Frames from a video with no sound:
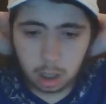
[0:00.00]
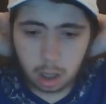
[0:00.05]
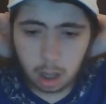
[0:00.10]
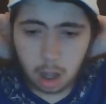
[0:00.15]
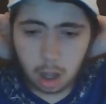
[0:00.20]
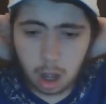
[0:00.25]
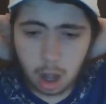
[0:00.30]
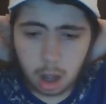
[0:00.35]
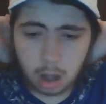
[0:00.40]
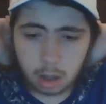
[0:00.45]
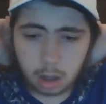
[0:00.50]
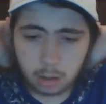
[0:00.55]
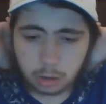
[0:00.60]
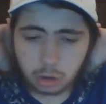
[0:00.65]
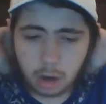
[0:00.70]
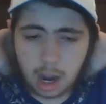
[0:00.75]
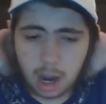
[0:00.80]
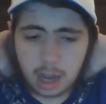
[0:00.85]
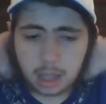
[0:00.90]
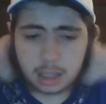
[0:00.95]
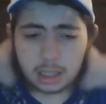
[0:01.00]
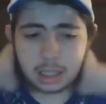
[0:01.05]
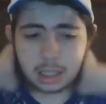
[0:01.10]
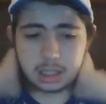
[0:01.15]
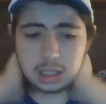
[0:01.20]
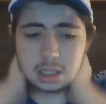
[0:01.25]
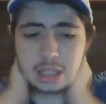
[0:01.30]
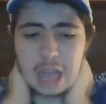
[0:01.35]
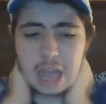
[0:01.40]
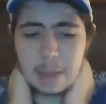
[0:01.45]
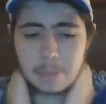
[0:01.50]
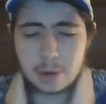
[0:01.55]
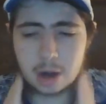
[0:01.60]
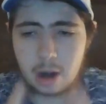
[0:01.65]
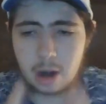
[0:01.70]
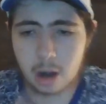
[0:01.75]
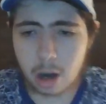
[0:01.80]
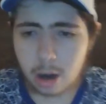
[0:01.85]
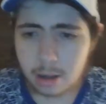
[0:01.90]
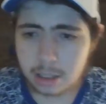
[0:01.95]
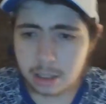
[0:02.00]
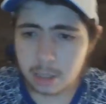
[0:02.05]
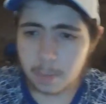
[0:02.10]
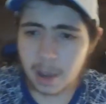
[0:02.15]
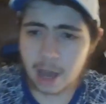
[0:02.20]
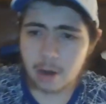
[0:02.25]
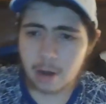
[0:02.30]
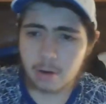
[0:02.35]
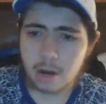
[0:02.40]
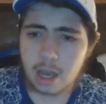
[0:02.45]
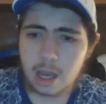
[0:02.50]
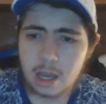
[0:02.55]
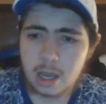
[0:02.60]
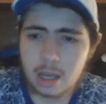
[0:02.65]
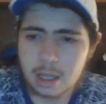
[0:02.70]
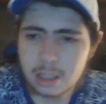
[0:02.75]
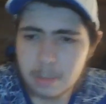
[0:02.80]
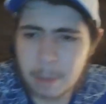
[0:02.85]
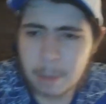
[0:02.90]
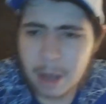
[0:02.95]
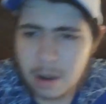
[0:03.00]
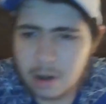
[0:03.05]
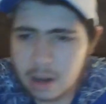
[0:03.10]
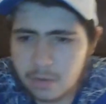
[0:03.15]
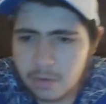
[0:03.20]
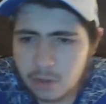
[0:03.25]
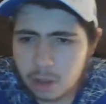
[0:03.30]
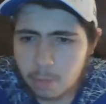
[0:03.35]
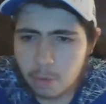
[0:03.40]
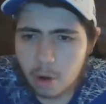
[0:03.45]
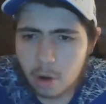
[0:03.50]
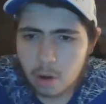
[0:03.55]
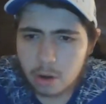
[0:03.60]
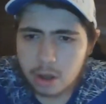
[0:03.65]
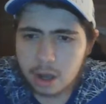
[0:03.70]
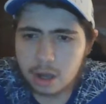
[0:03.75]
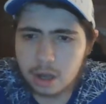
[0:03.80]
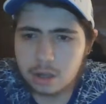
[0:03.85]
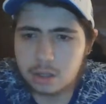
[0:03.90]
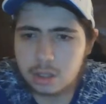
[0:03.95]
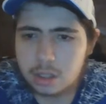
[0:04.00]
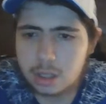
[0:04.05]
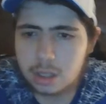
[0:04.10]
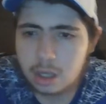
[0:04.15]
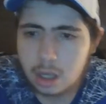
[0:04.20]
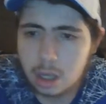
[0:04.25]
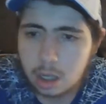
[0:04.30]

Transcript: Oh, Dragons intercept, but it's a penalty. It's a penalty for the Broncos.